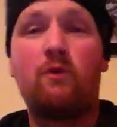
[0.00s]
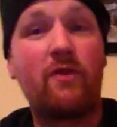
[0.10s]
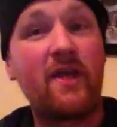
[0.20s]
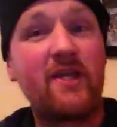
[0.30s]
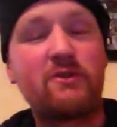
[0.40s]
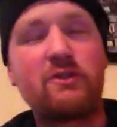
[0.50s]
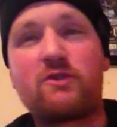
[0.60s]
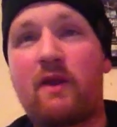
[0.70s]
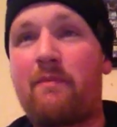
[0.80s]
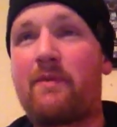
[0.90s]
where the
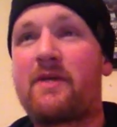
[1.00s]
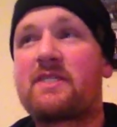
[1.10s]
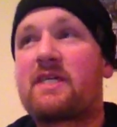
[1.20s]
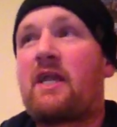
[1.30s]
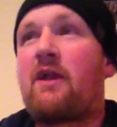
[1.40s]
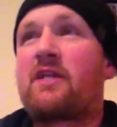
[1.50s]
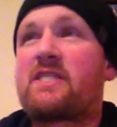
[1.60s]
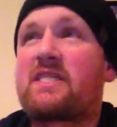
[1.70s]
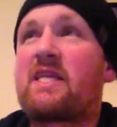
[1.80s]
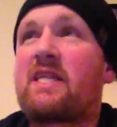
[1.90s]
entrance ramp is, and
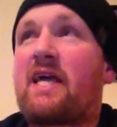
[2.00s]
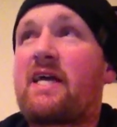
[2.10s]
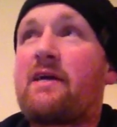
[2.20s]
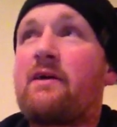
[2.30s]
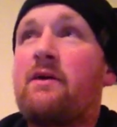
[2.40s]
honestly, like,